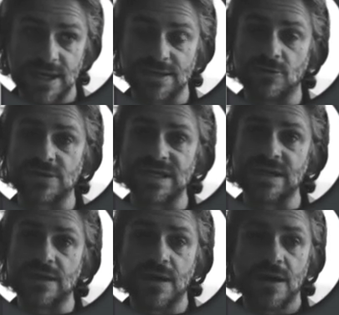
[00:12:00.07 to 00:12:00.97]
get those
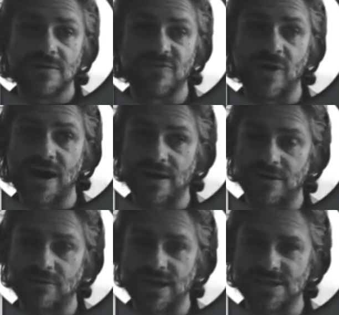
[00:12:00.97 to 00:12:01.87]
in for higher
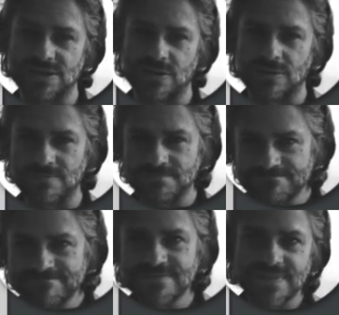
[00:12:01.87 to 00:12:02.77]
grades. So
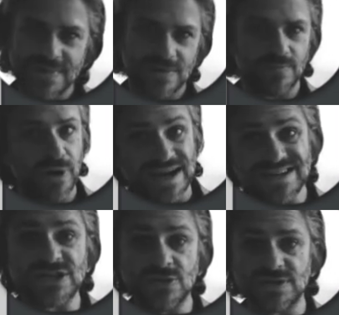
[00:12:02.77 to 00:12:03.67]

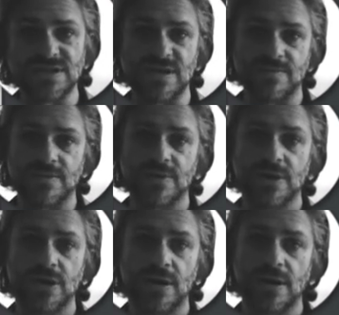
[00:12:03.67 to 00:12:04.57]
practice using them
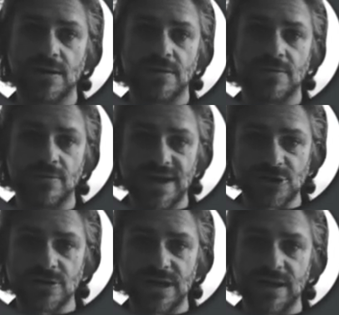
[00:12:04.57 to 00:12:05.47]

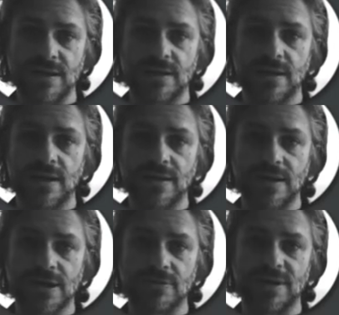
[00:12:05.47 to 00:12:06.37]
naturally and
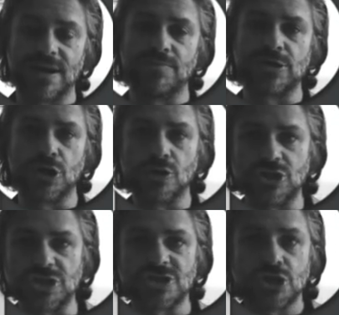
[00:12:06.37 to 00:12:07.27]
accurately, but don't
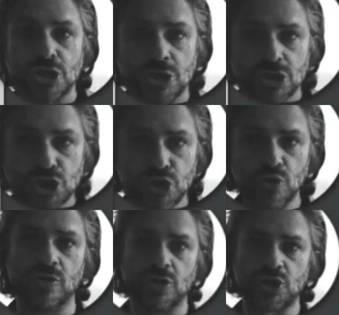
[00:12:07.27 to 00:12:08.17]
just
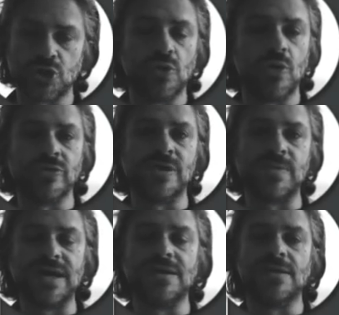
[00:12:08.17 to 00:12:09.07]
shoehorn
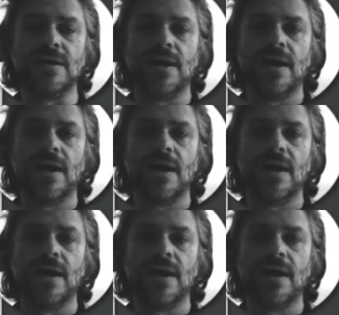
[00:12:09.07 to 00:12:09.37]
them in